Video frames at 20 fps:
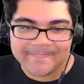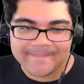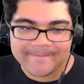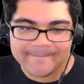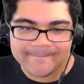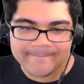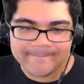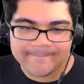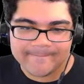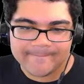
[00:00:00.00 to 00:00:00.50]

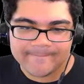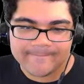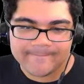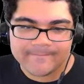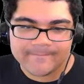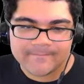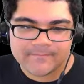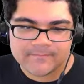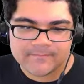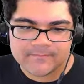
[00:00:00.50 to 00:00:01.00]

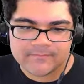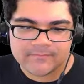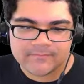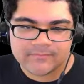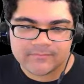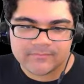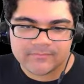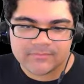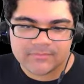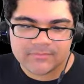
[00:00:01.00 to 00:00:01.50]

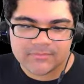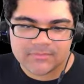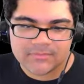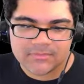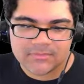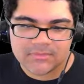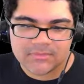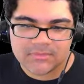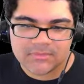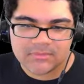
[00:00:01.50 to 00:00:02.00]

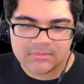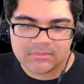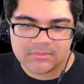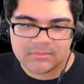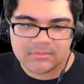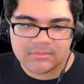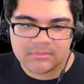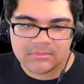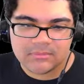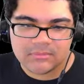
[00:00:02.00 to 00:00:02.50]

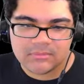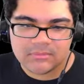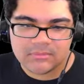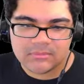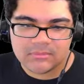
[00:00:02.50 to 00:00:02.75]
(no one is talking)